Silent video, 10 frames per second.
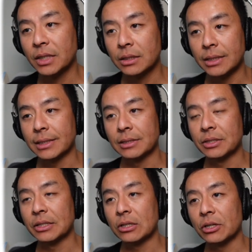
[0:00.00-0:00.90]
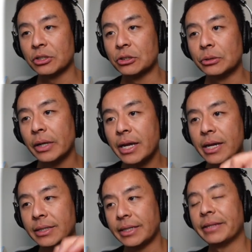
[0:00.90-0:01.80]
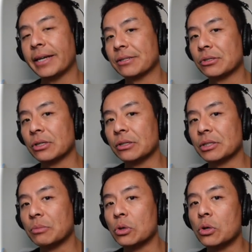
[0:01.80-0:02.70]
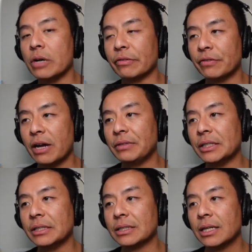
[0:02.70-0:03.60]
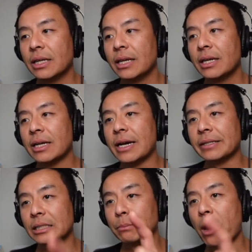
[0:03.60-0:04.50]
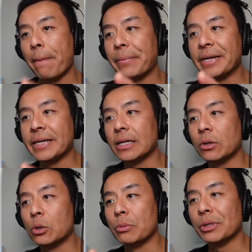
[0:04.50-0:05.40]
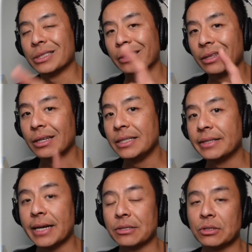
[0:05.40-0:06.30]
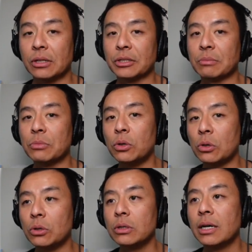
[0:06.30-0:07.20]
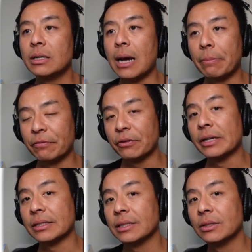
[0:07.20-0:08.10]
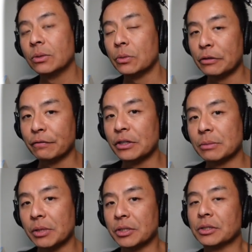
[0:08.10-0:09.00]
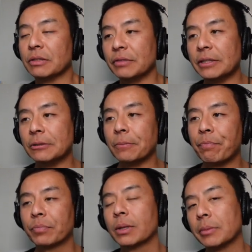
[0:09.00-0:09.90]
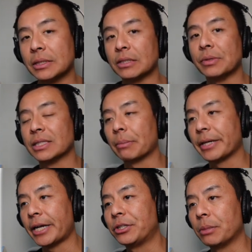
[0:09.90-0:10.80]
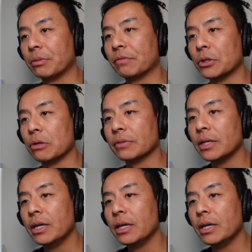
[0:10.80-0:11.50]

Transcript: the Tesla is going to cost you $10,000 more over 5 years, despite being almost $30,000 more upfront when you first purchase the vehicle, because there is some catch-up involved